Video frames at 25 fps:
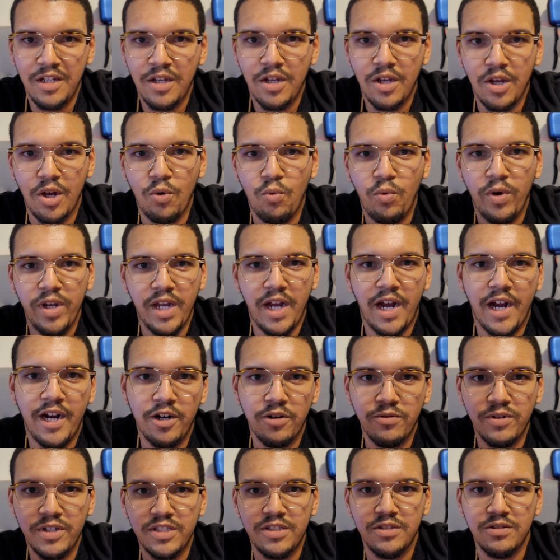a way higher
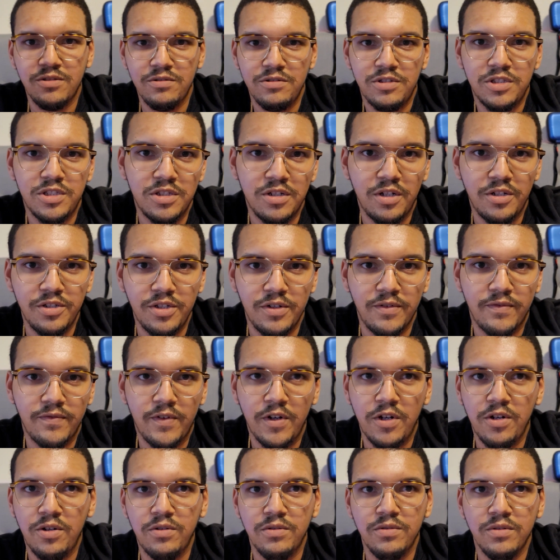resolution on your
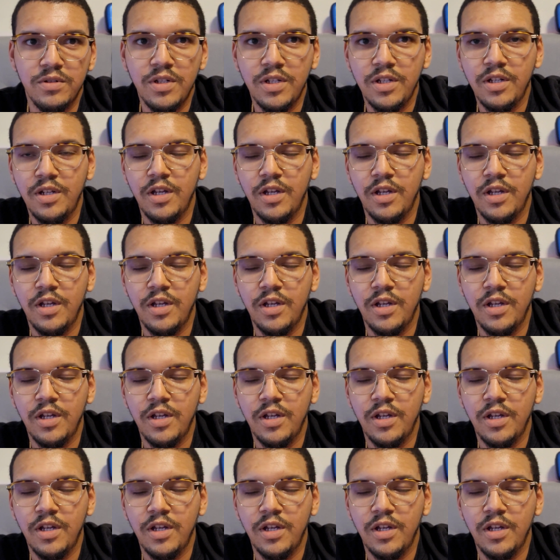phone.